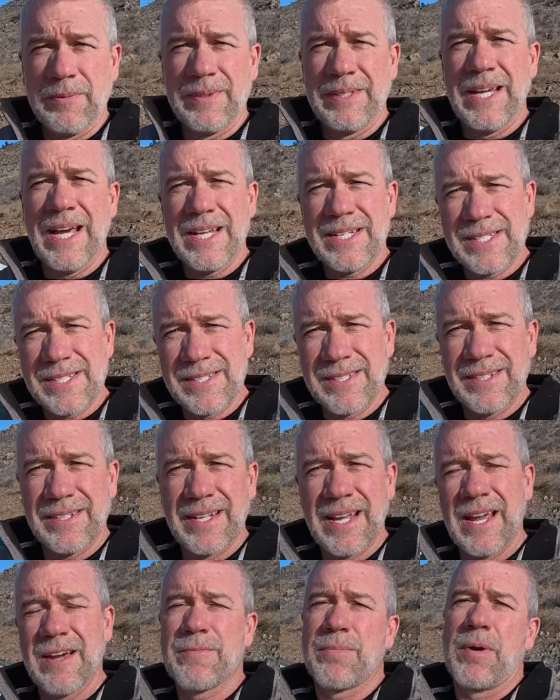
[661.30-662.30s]
Yes,
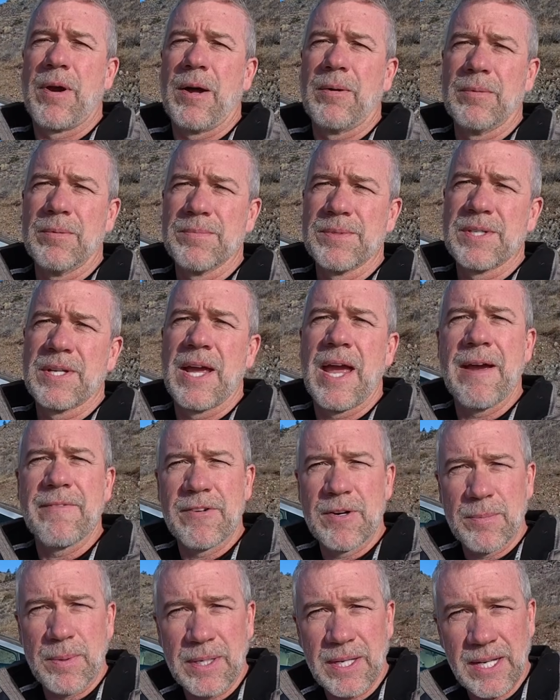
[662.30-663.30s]
they have problems.
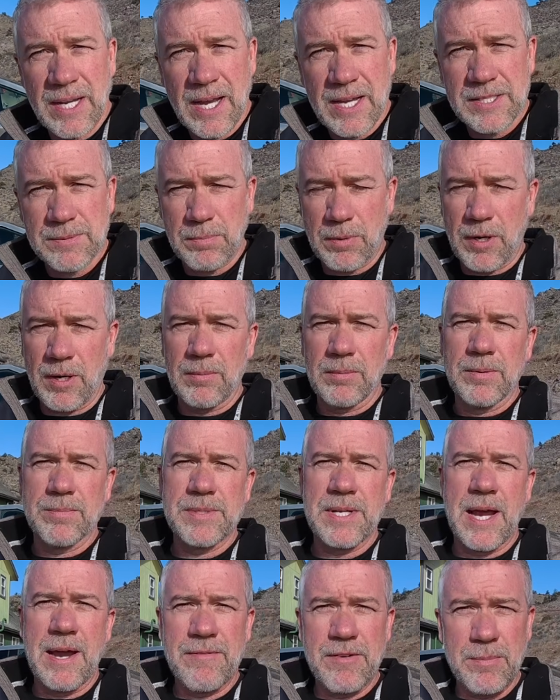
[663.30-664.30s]
Everybody has
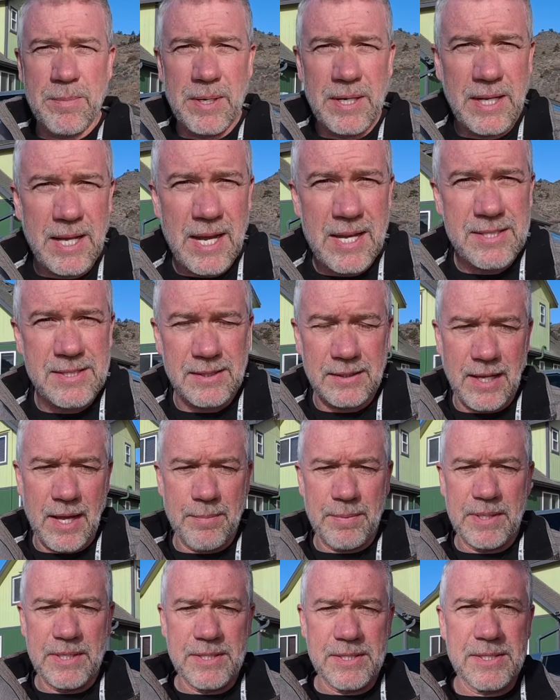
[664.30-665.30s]
problems. Everybody has
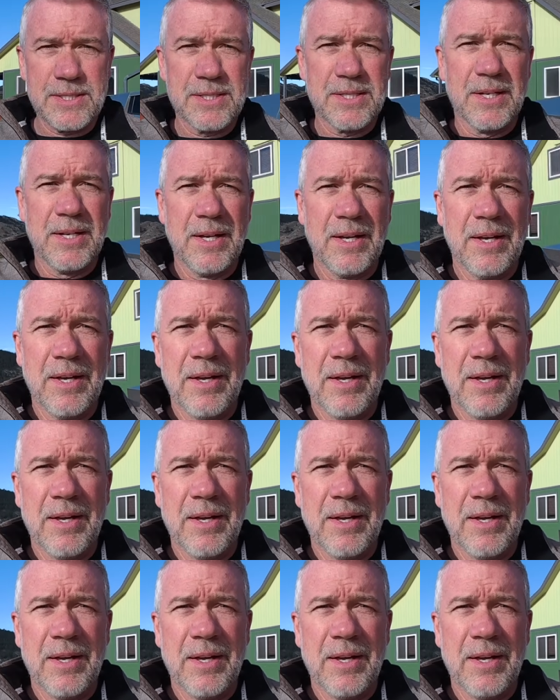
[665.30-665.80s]
lemons.